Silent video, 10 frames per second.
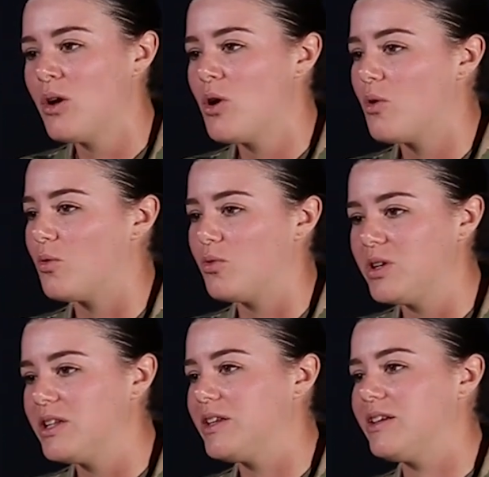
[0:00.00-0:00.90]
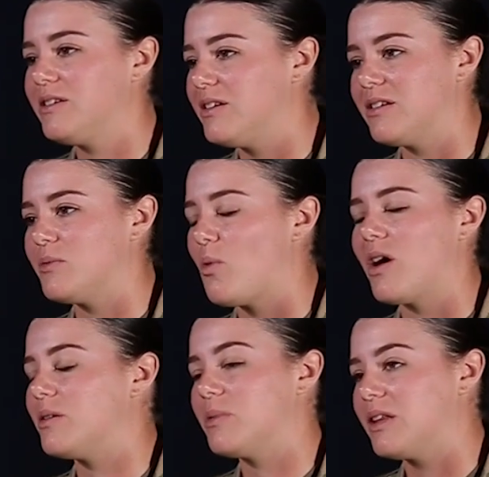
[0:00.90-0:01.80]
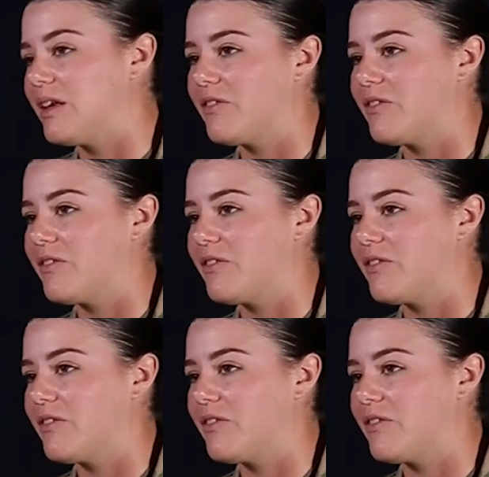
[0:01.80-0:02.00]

really didn't want to believe it,